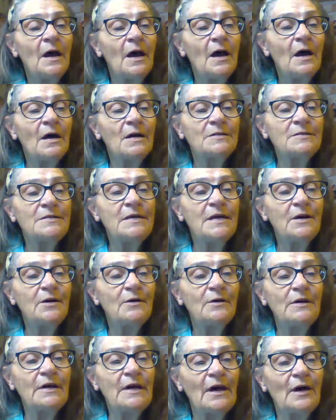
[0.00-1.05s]

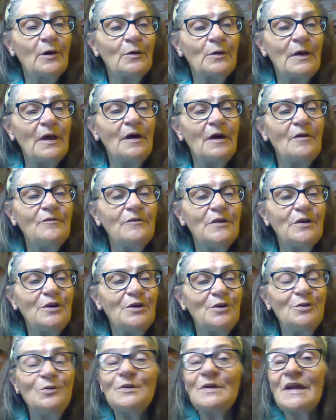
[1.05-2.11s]
"Ontario. Love
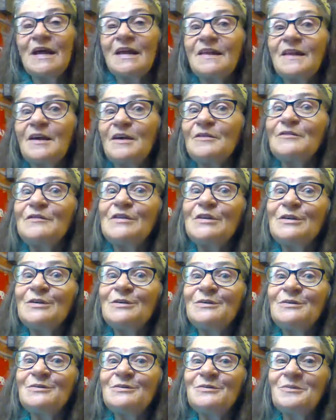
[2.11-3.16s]
you, and I love
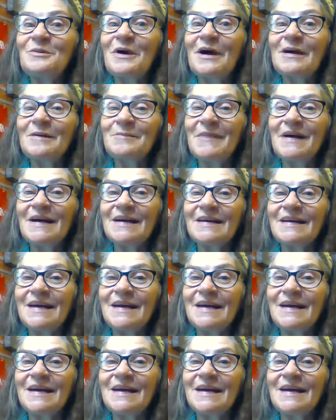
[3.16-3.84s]
you. Right back